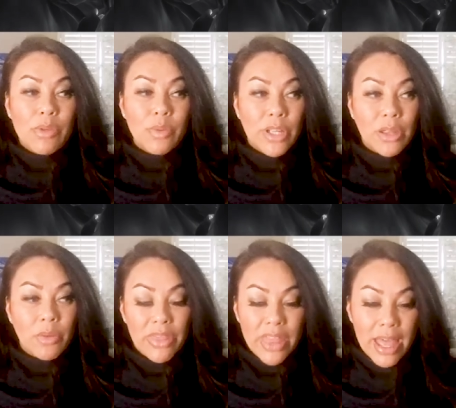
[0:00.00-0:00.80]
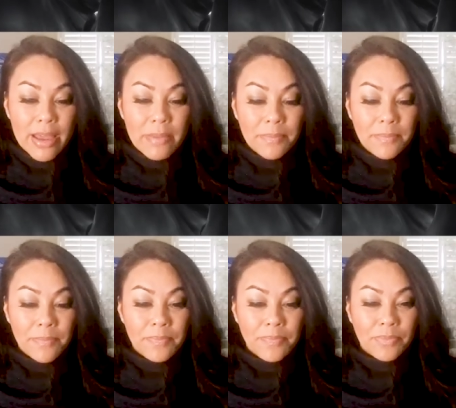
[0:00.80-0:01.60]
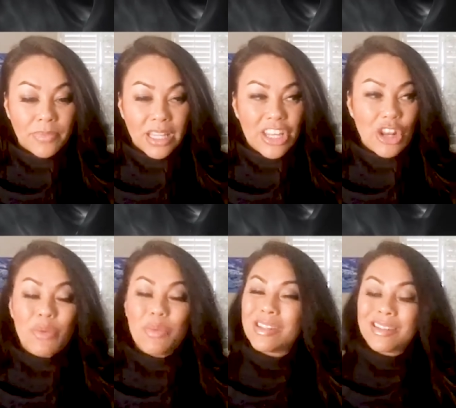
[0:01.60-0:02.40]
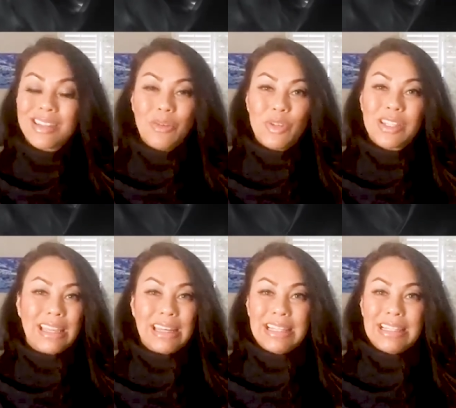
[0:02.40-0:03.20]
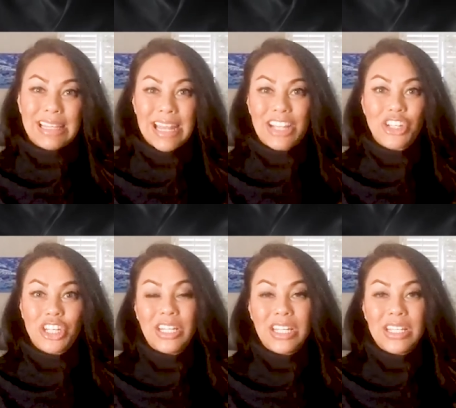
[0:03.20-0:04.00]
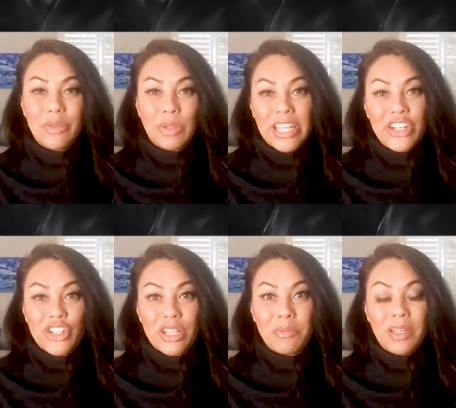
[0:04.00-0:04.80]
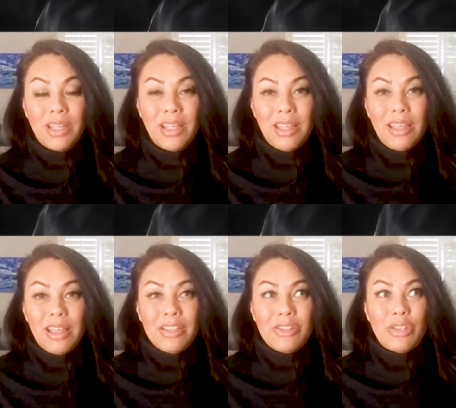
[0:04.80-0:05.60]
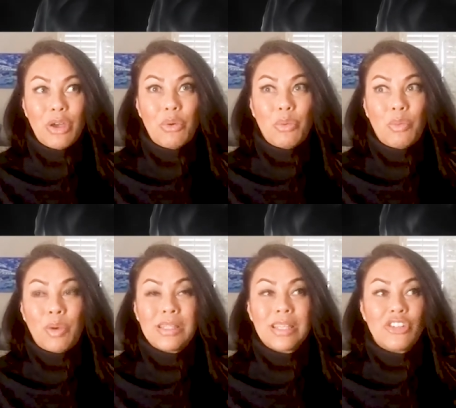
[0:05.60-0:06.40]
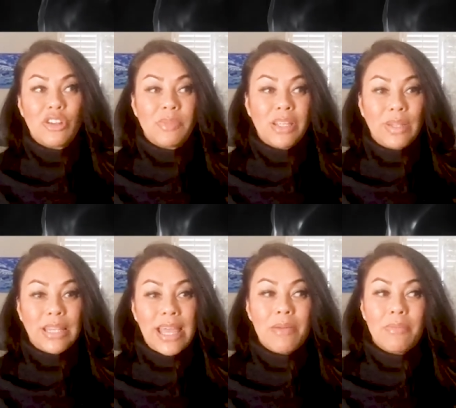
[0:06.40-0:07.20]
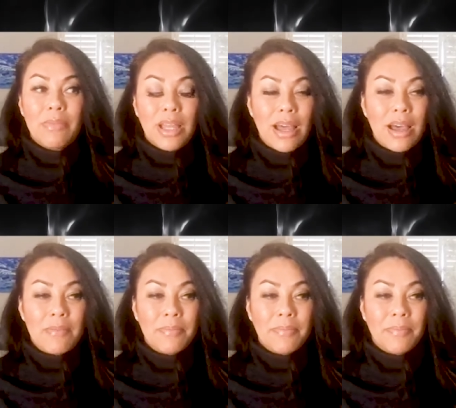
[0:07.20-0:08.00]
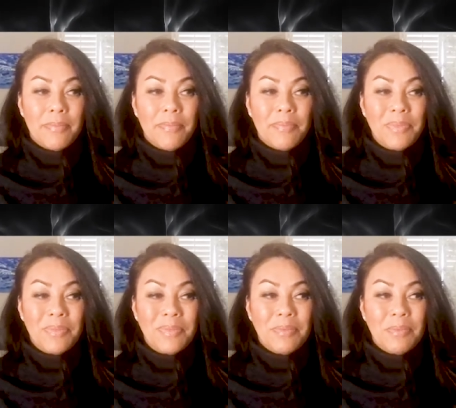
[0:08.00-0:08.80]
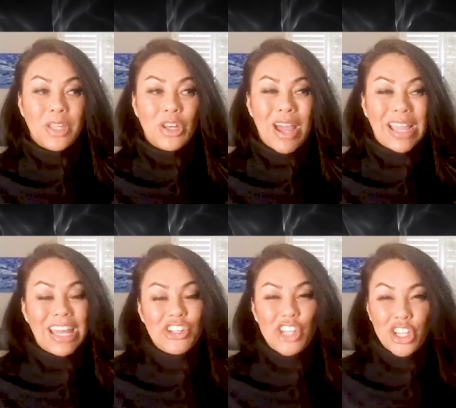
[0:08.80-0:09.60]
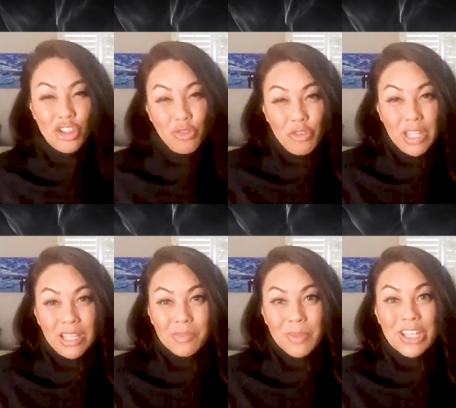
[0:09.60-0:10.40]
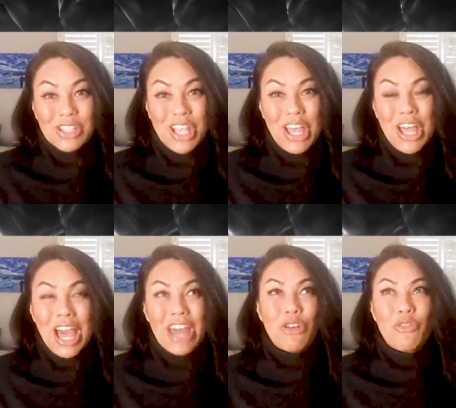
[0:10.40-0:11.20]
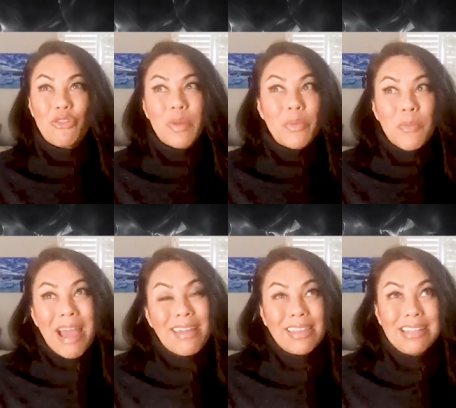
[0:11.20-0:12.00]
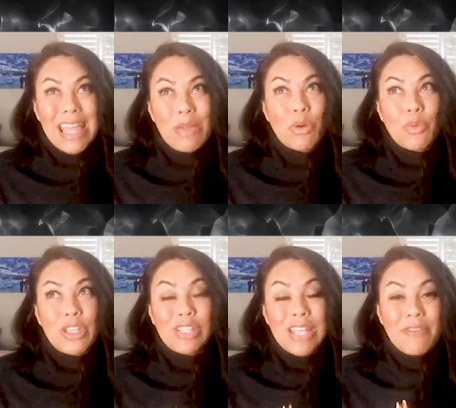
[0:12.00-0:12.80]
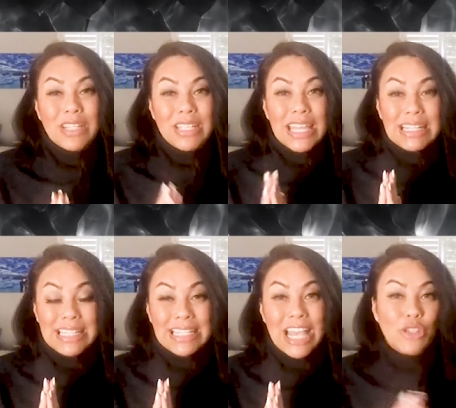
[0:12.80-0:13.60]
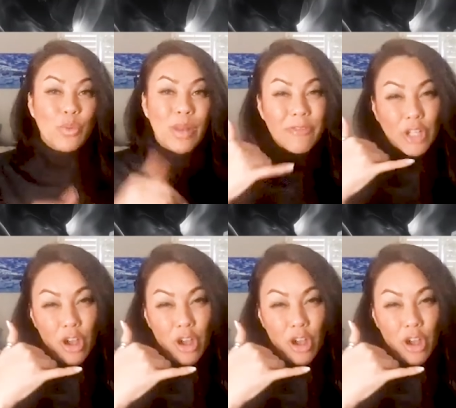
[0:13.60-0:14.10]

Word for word: was working with them, you know, it was just it was just like an easy connection and an easy relationship. So once I jumped in with them, um, you know, I kind of changed a few things because I don't know if you remember back in the day where we used to have to get details, we would have to